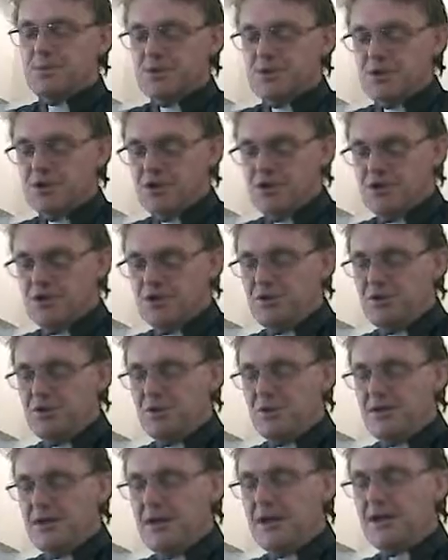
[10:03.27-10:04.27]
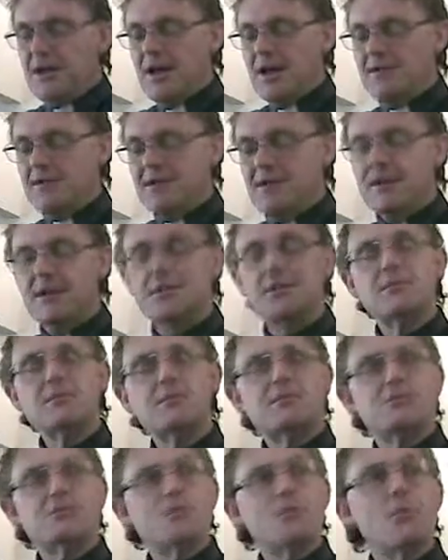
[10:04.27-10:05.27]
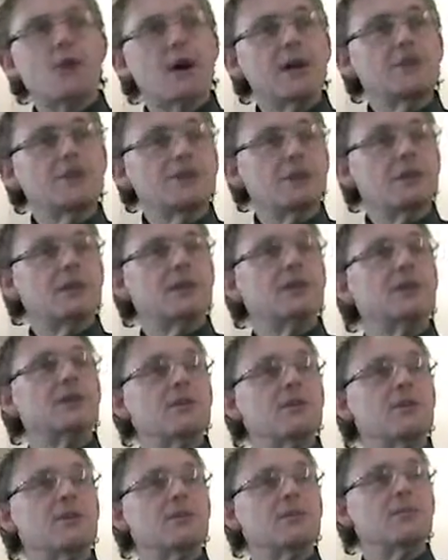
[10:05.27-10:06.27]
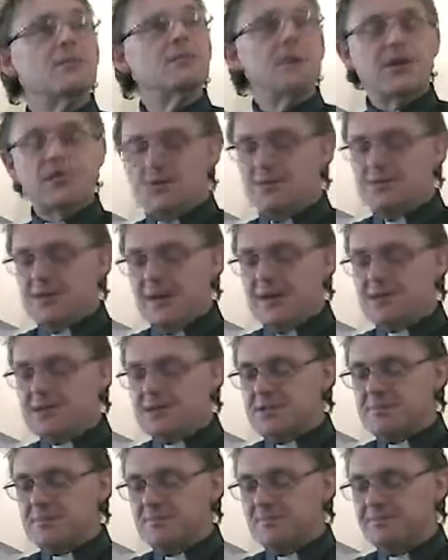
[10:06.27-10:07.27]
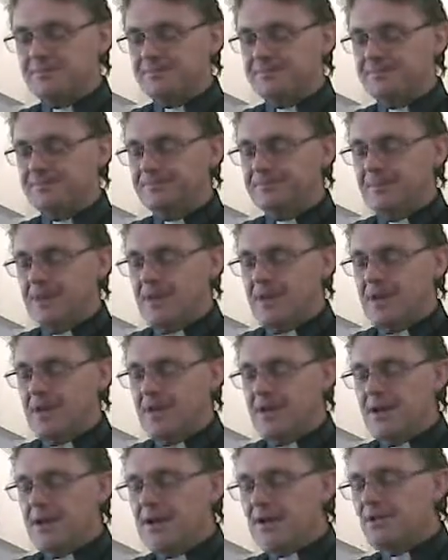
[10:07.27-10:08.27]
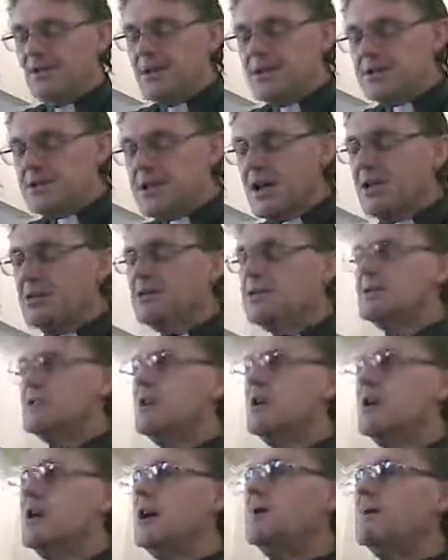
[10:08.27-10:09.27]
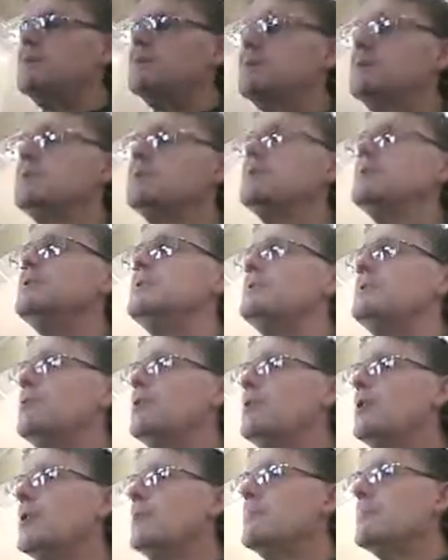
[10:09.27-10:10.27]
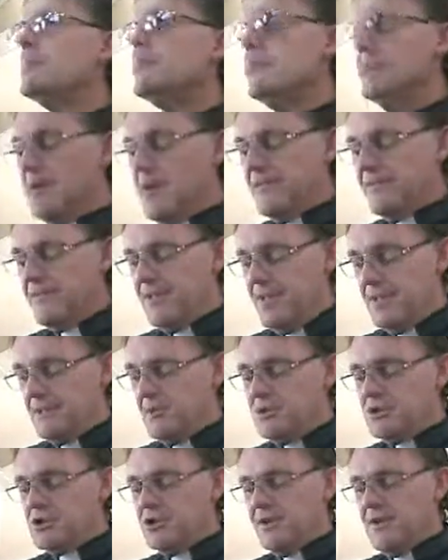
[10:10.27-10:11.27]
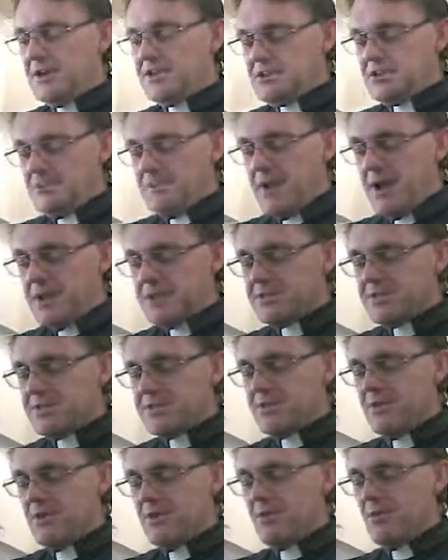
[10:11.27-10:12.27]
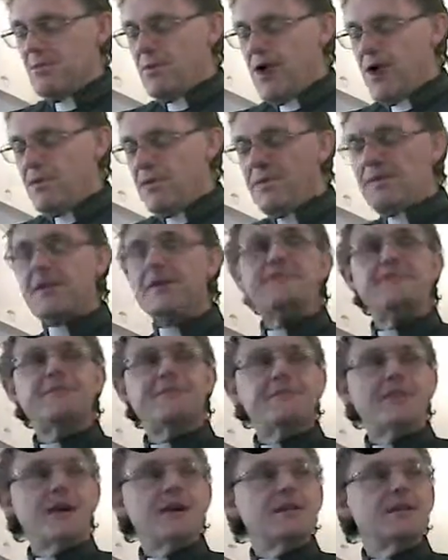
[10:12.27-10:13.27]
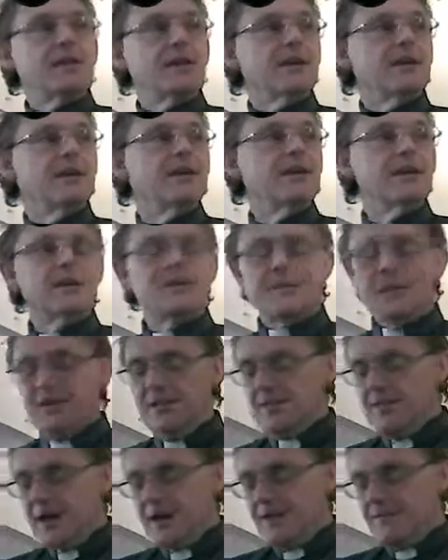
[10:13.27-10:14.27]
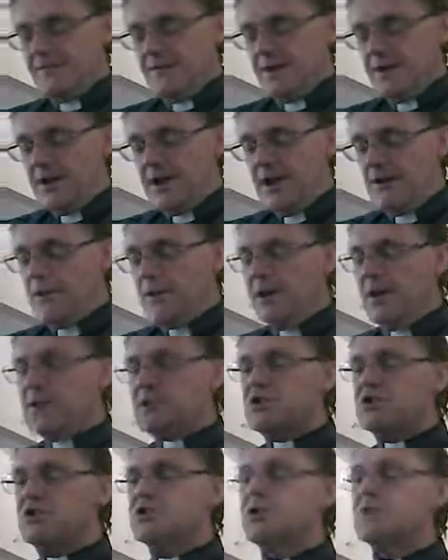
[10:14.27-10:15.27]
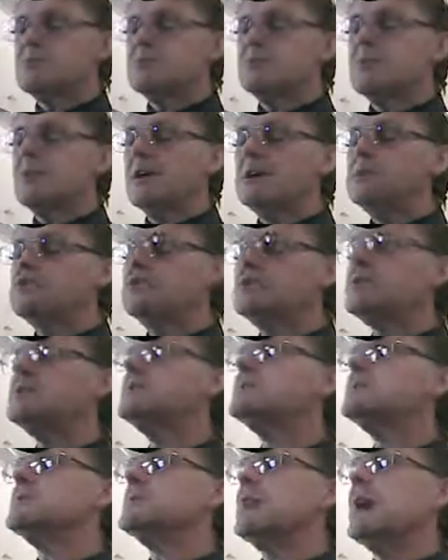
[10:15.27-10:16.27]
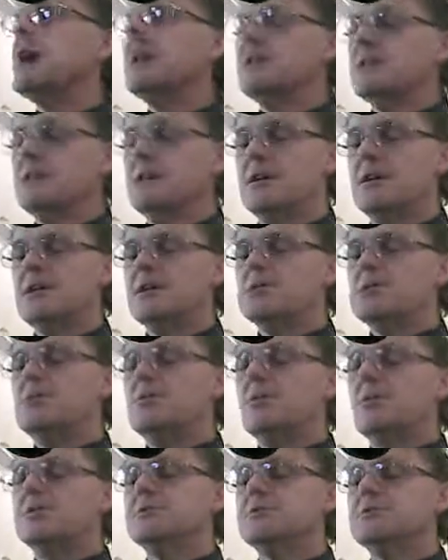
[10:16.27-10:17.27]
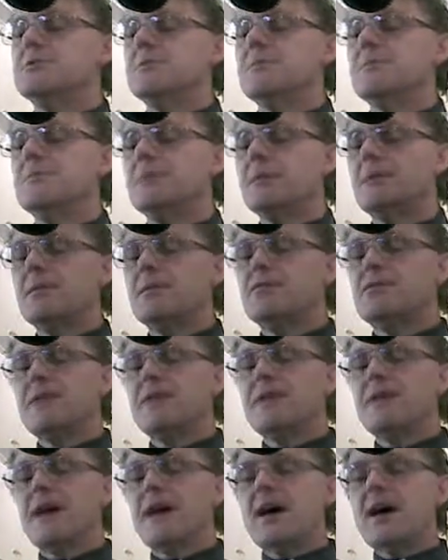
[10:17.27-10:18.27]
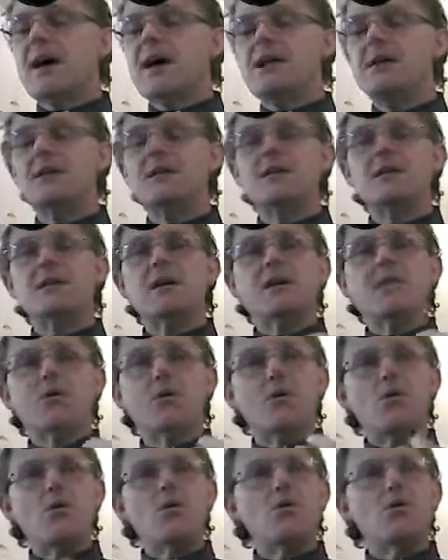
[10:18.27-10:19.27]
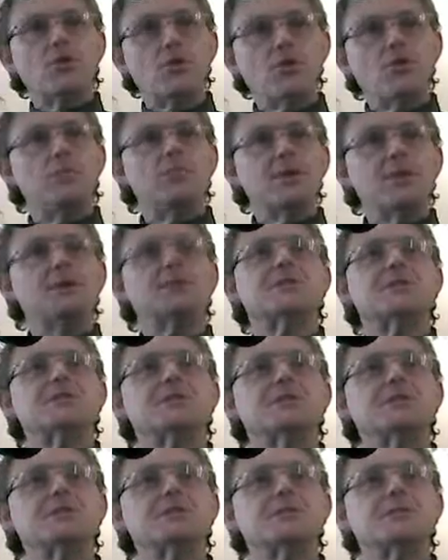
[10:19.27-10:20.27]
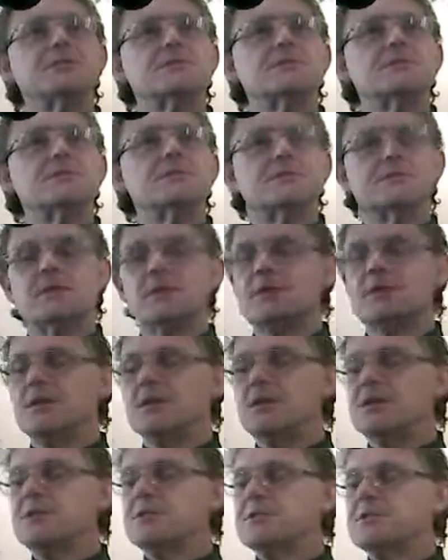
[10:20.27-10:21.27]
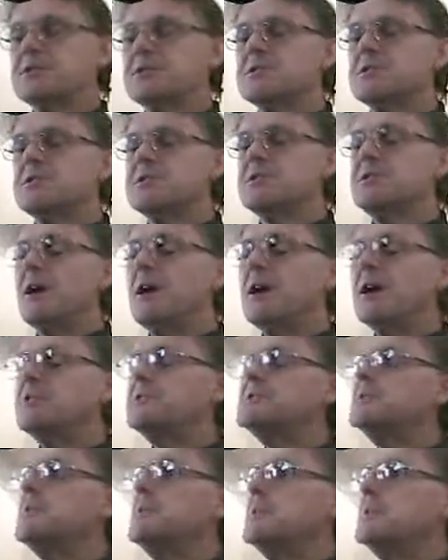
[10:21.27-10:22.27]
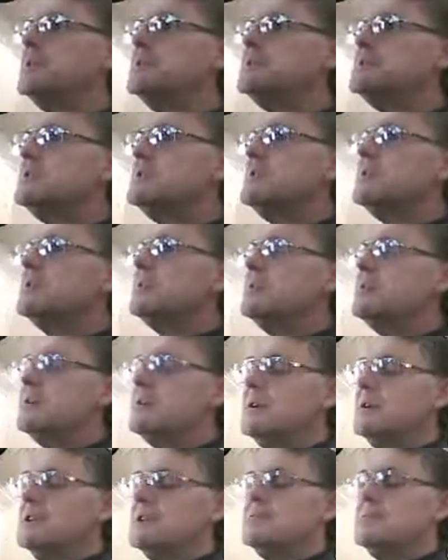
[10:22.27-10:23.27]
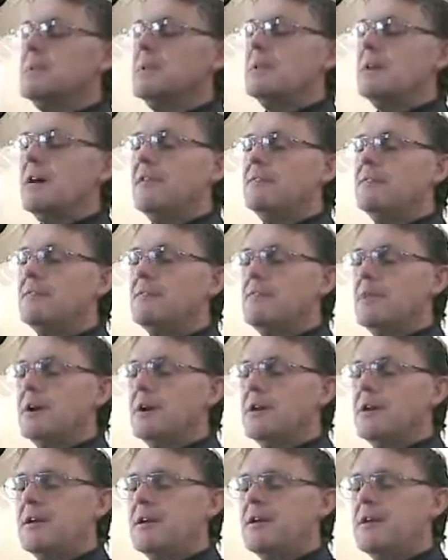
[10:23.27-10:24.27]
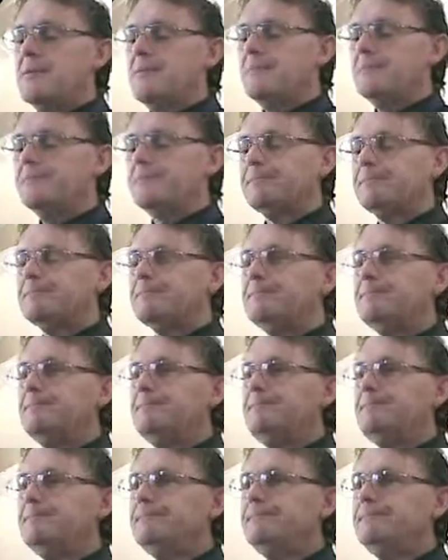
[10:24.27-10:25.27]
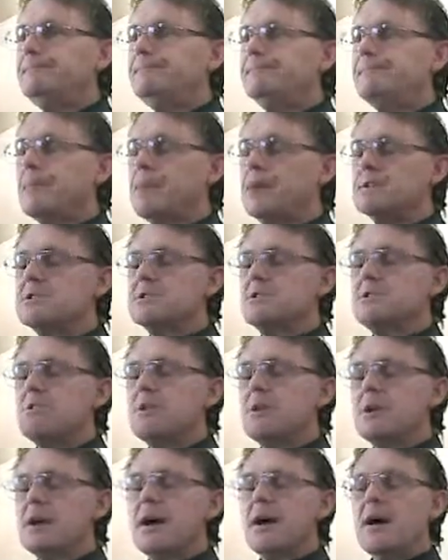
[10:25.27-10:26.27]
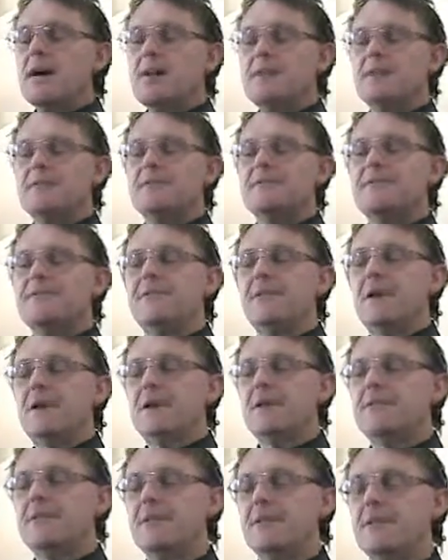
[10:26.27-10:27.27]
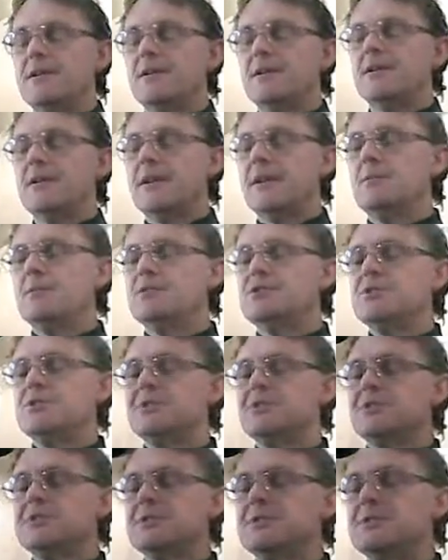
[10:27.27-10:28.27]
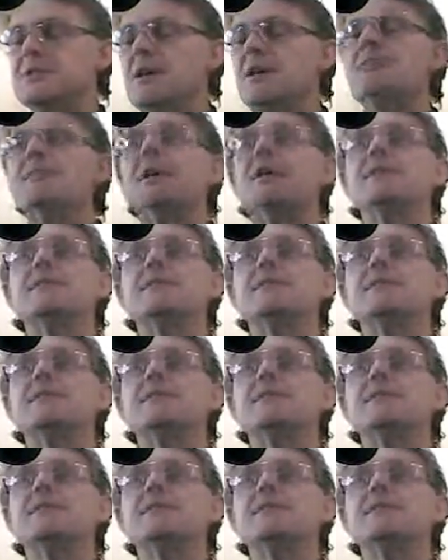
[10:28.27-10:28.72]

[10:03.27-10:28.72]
to return that love, which is why Jolene got her bedroom painted. And if we take the time to learn the primary love language of our spouses, rather than fading, the love in our relationships will actually start to blossom. Because at the heart of all human existence is this desire to be intimate and to be loved by another. So what are the 5 languages of